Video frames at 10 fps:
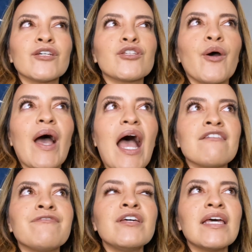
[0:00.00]
so
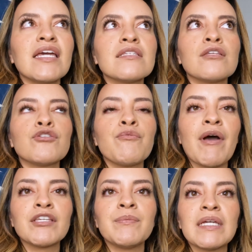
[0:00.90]
I feel like I did too
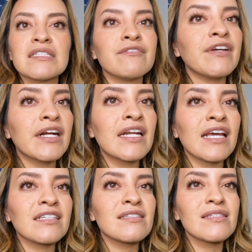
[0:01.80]
much because the very
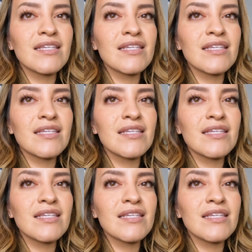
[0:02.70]
next